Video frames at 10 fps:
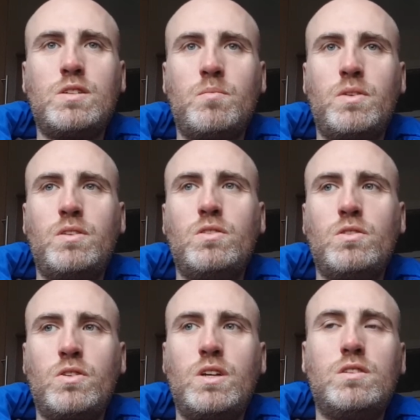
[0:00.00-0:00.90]
something you're
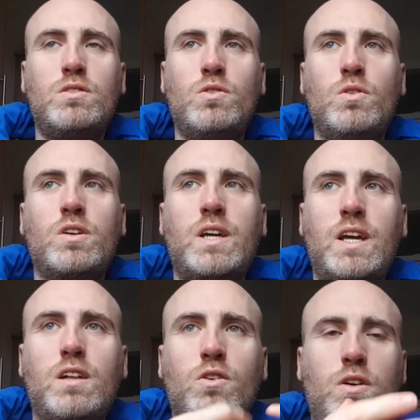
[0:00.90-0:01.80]
looking to do. You're
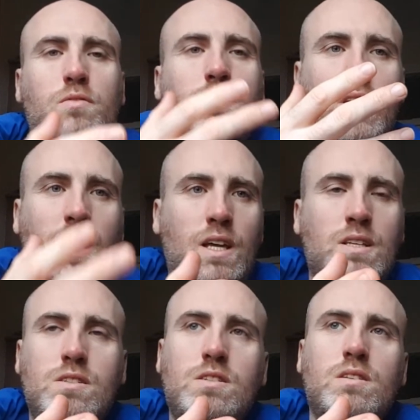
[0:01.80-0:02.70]
kind of looking for
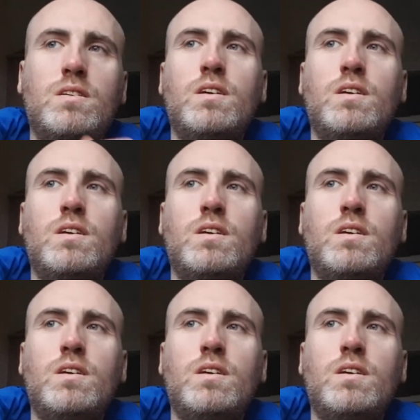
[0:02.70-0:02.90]
guidance.